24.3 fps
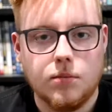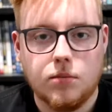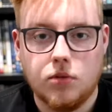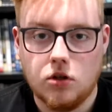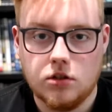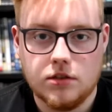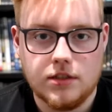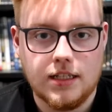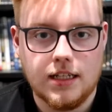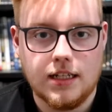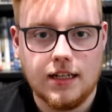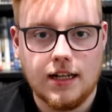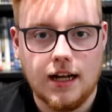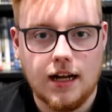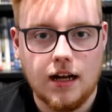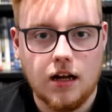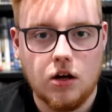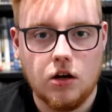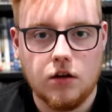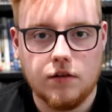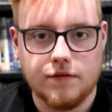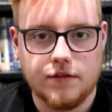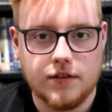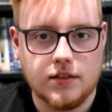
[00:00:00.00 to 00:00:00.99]

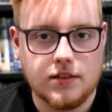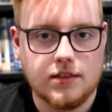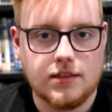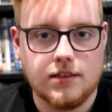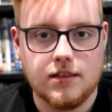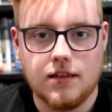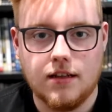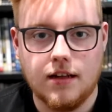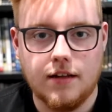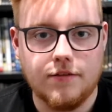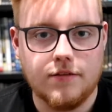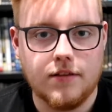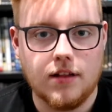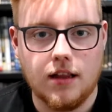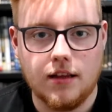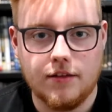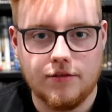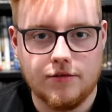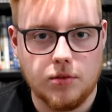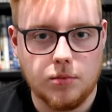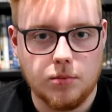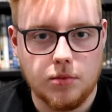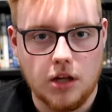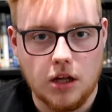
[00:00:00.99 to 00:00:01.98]
Pussycat offers to give
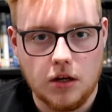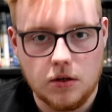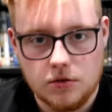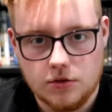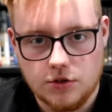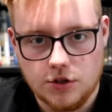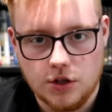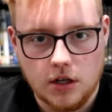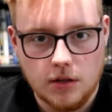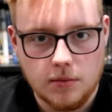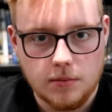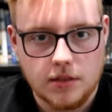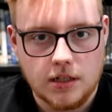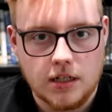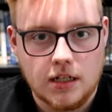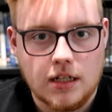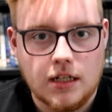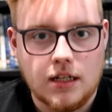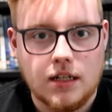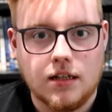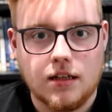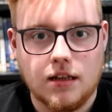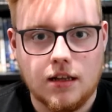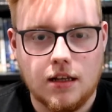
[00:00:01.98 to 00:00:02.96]
Cliff a blowjob.
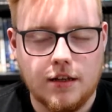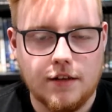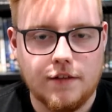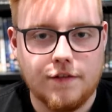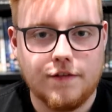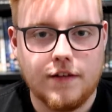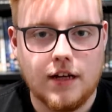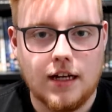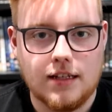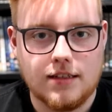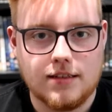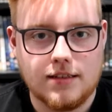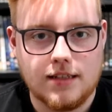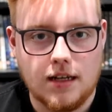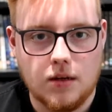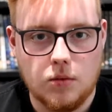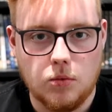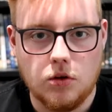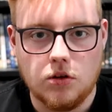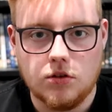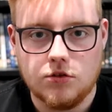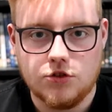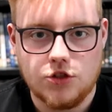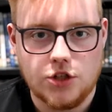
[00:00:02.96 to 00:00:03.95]
Cliff asks how
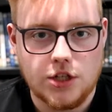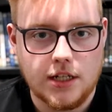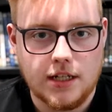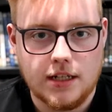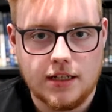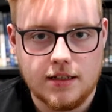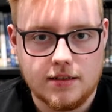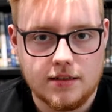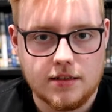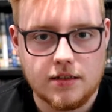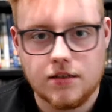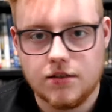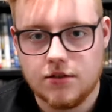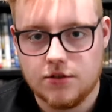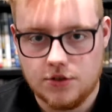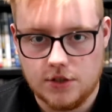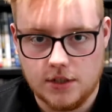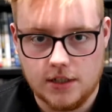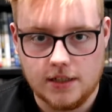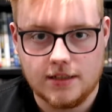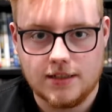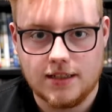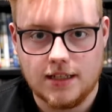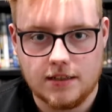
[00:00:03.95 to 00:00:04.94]
old she is.
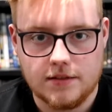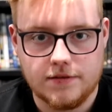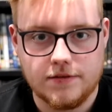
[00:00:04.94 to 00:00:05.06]
She says